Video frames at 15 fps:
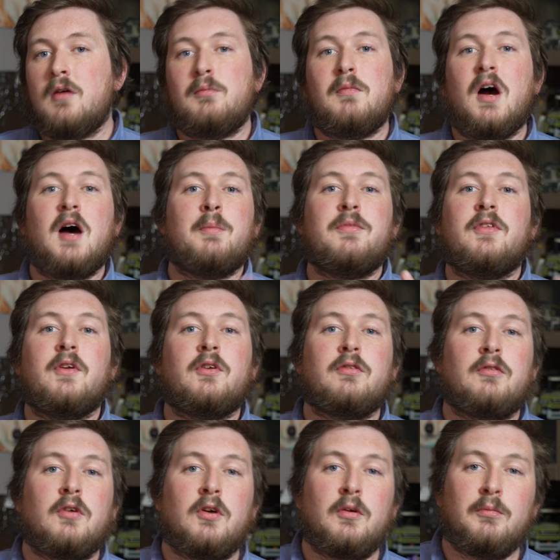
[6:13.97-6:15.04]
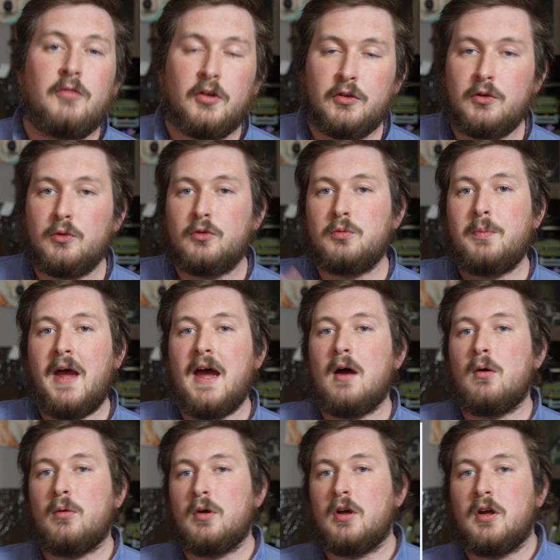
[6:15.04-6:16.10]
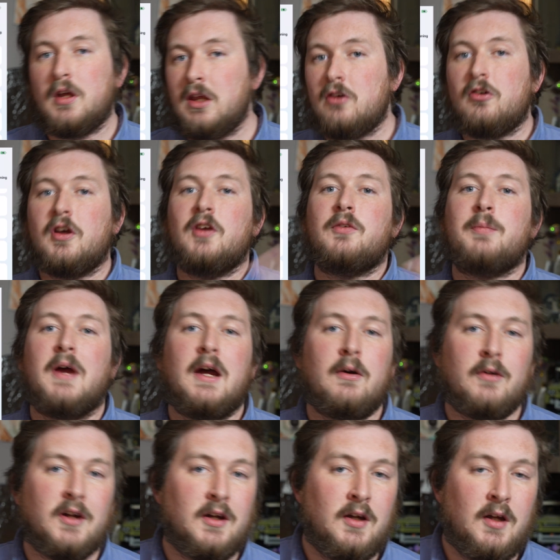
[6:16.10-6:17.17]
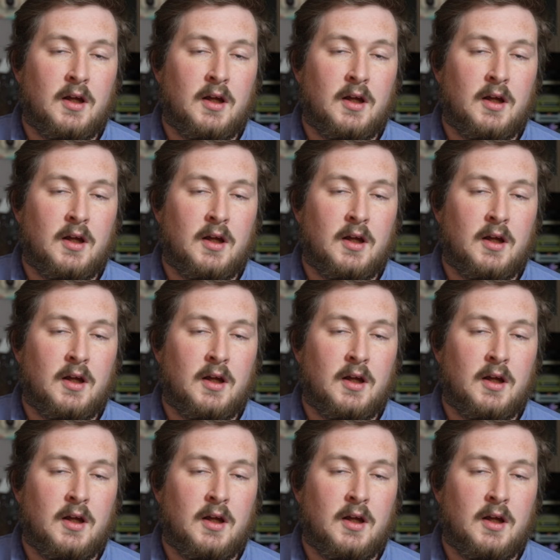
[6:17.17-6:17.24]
mop this room, reduce power, increase power,